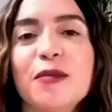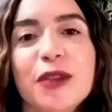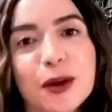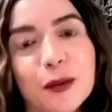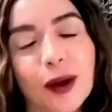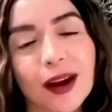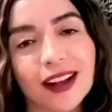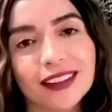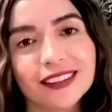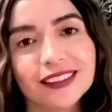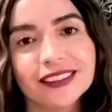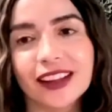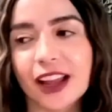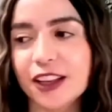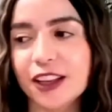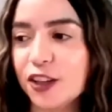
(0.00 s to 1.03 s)
Meanwhile,
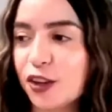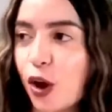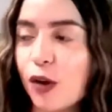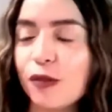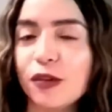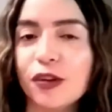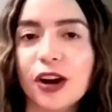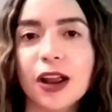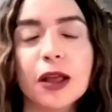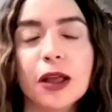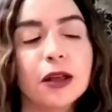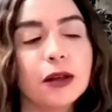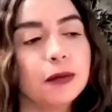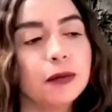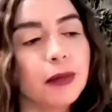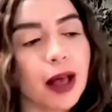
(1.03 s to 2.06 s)
I look over,
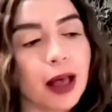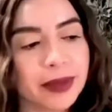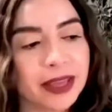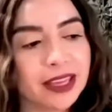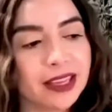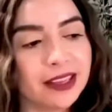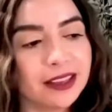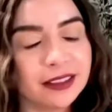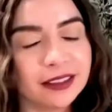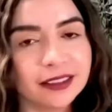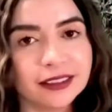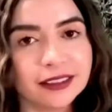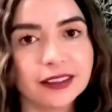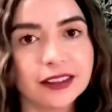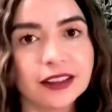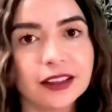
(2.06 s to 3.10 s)
mommy,
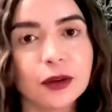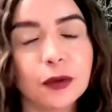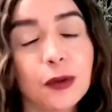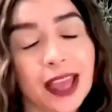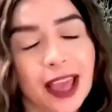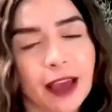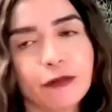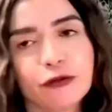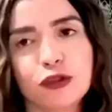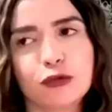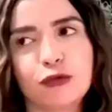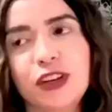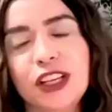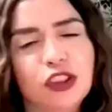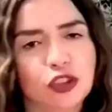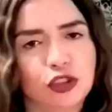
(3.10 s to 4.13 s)
we have to
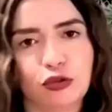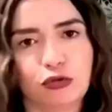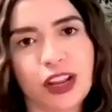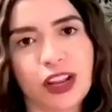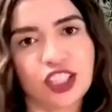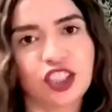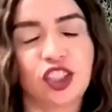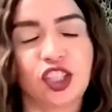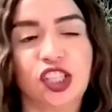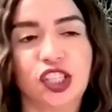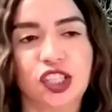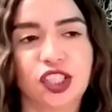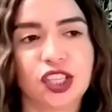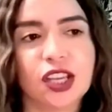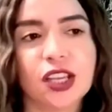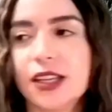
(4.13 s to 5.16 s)
read the directions.
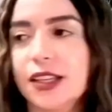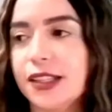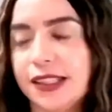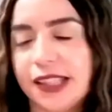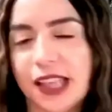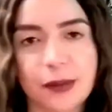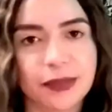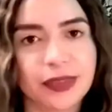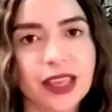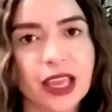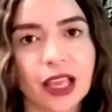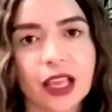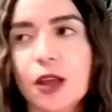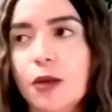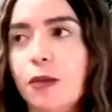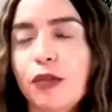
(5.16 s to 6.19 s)
Same thing.
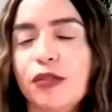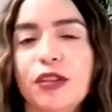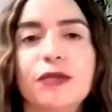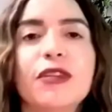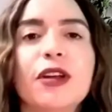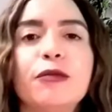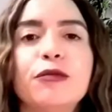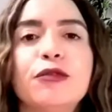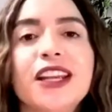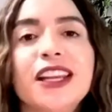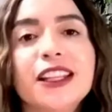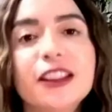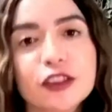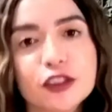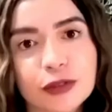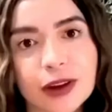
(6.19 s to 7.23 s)
Both of them reading
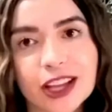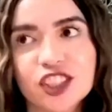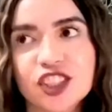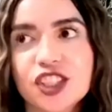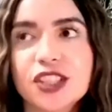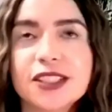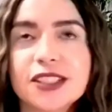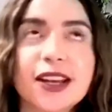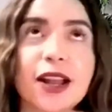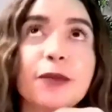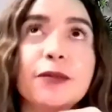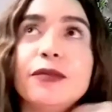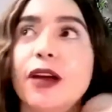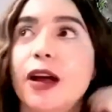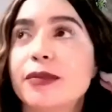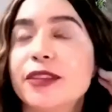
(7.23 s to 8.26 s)
the directions, and I'm
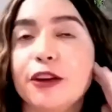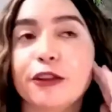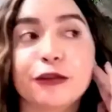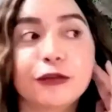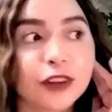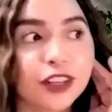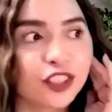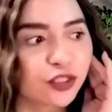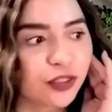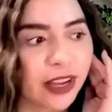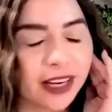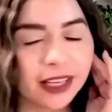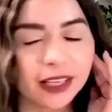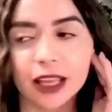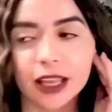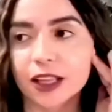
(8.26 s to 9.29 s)
I'm there
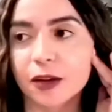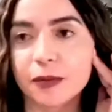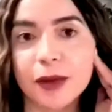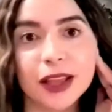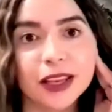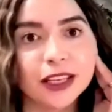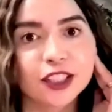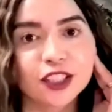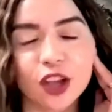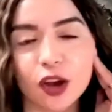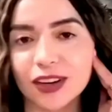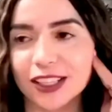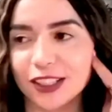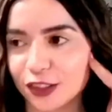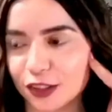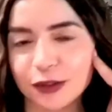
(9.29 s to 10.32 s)
frustrated, like, come on, let's go,
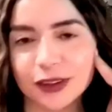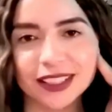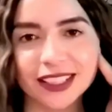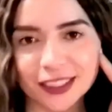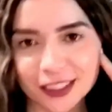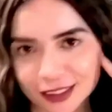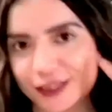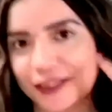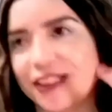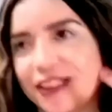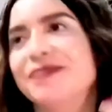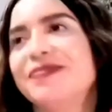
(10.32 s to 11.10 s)
let's do it, let's do it.